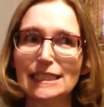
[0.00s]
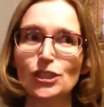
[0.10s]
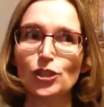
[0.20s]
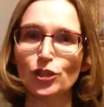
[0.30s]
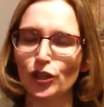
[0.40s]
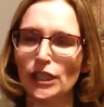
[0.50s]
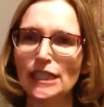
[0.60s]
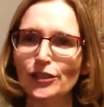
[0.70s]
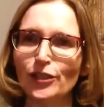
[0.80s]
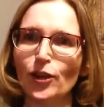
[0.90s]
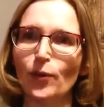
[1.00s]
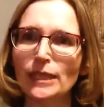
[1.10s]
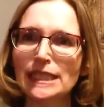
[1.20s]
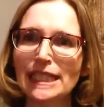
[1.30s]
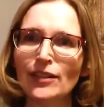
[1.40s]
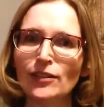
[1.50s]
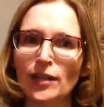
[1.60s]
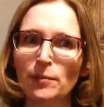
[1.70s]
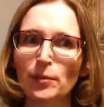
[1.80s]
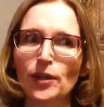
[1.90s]
journey you're going down on
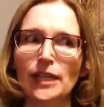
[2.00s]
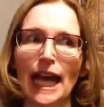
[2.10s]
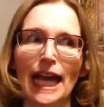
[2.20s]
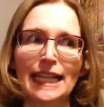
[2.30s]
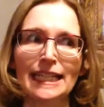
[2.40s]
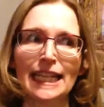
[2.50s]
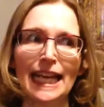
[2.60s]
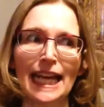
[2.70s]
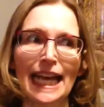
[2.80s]
a book, and